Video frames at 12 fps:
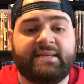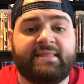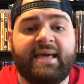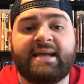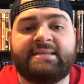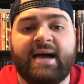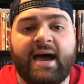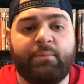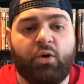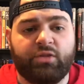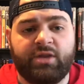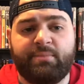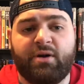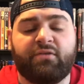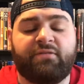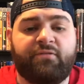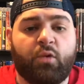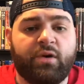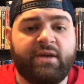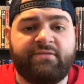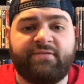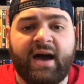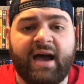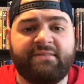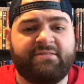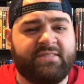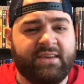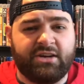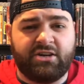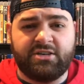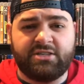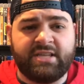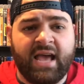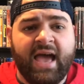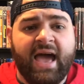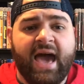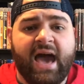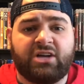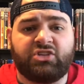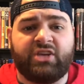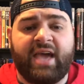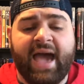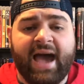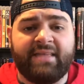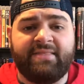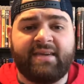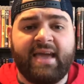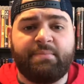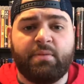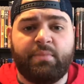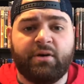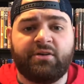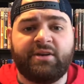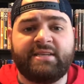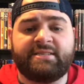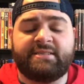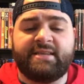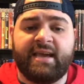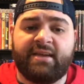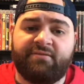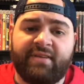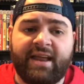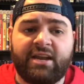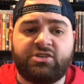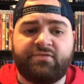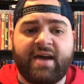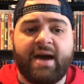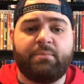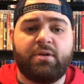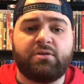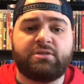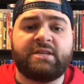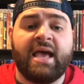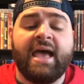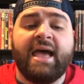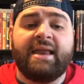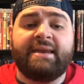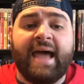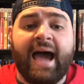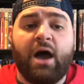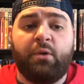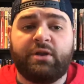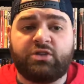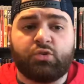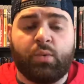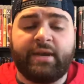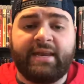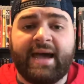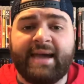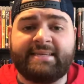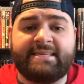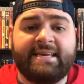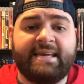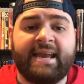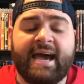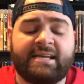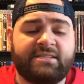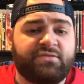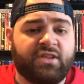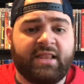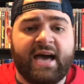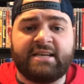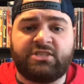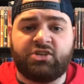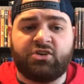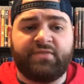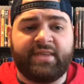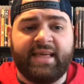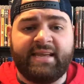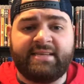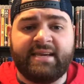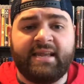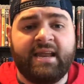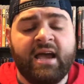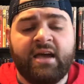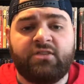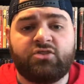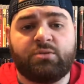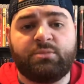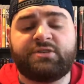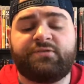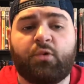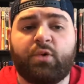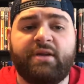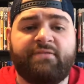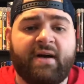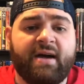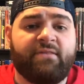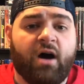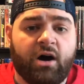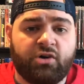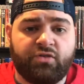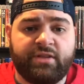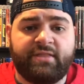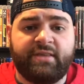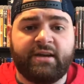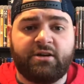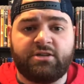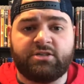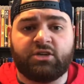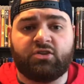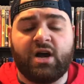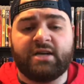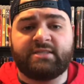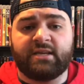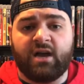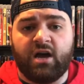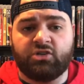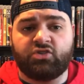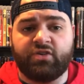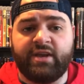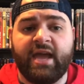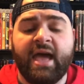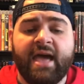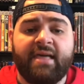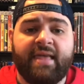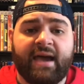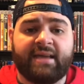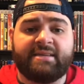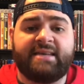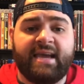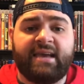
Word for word: at that time only about forty-five theaters actually had the capabilities to take advantage of Atmos. Now in twenty nineteen, as of the last survey they did, there's almost forty-five hundred theaters across the country that can take